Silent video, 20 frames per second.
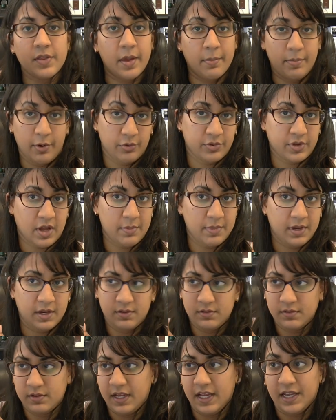they both come
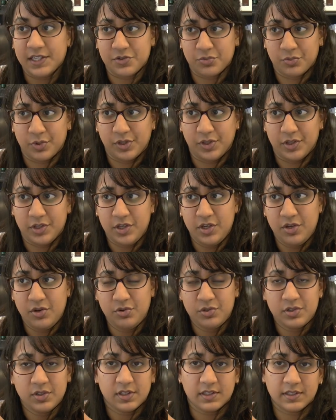in. It's really
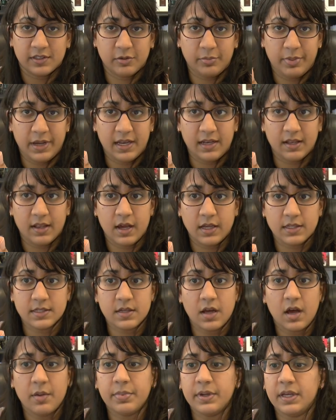cute. The little pen
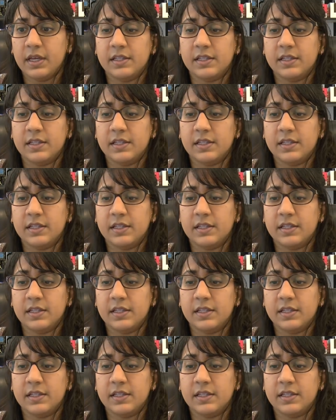lines up.